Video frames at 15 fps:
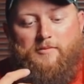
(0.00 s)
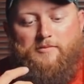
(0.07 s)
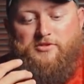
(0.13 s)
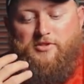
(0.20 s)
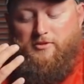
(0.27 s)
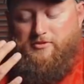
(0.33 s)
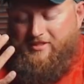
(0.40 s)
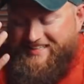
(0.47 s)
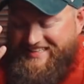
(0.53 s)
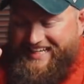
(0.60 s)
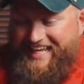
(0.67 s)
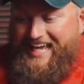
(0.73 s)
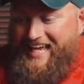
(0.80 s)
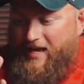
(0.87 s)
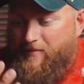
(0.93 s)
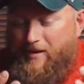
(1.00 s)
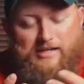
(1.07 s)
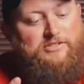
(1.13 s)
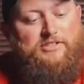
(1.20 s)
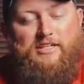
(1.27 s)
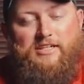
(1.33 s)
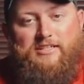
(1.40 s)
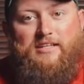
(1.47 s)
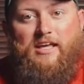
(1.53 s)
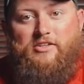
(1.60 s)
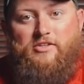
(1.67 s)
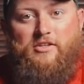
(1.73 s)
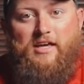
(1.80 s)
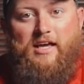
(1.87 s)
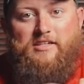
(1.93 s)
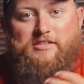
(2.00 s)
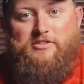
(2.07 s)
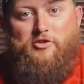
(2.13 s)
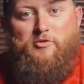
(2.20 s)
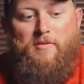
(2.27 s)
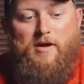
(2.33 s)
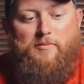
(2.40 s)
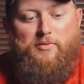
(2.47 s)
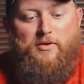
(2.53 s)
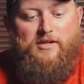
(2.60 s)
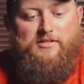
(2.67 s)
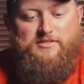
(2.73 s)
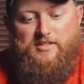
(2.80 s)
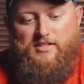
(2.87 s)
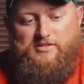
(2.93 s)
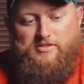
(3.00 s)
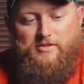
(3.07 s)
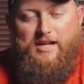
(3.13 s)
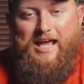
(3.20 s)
So today I'm actually going to take you guys through my process on